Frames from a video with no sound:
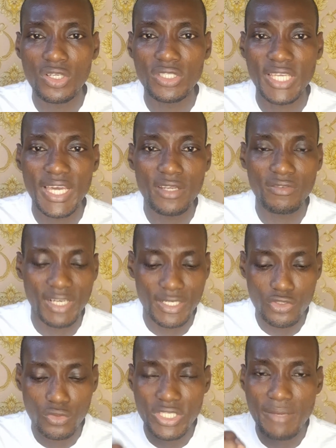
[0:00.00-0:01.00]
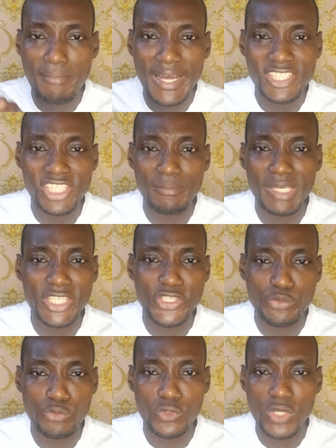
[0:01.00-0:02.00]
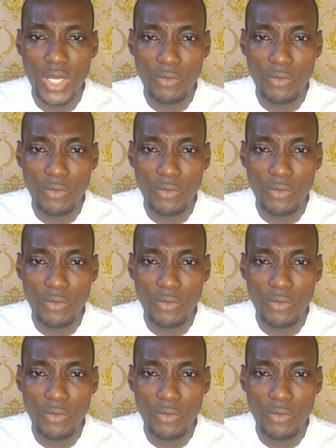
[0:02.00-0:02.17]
the head of granite stone, take match and make it smooth.